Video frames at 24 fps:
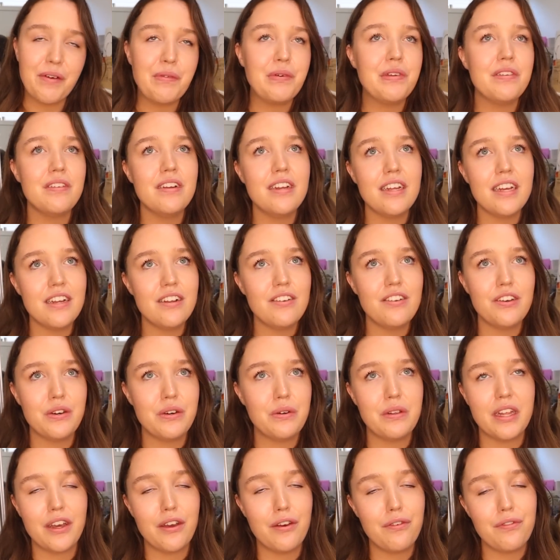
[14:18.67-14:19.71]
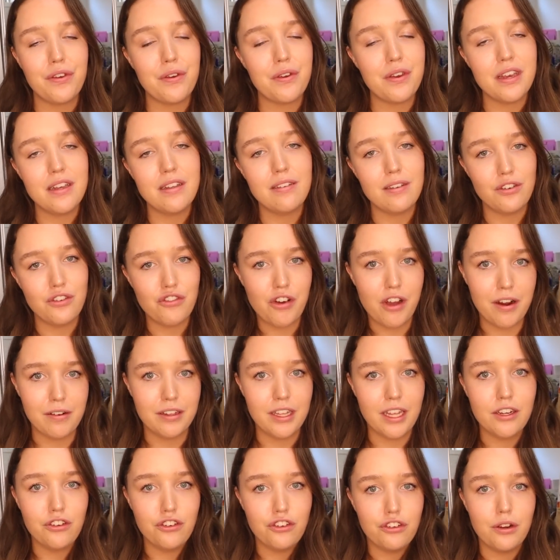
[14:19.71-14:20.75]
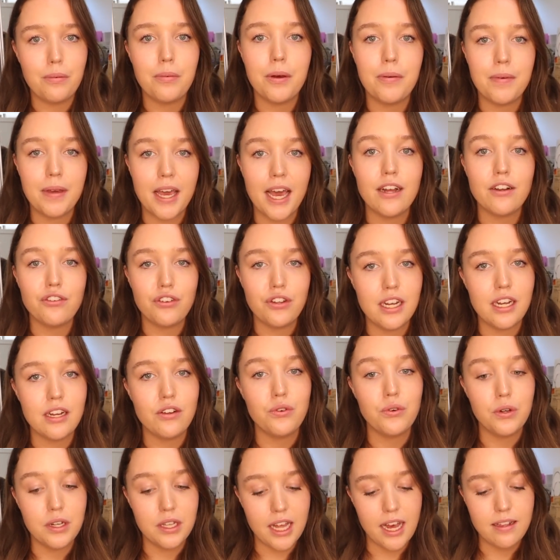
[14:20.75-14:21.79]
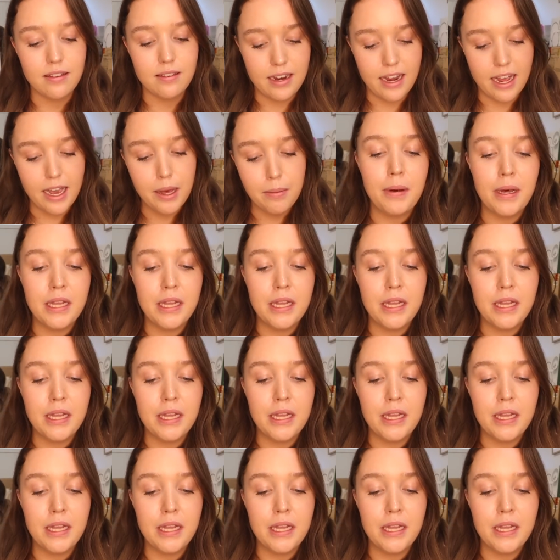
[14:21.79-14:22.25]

It wasn't until like a few years into our relationship where we actually took that step.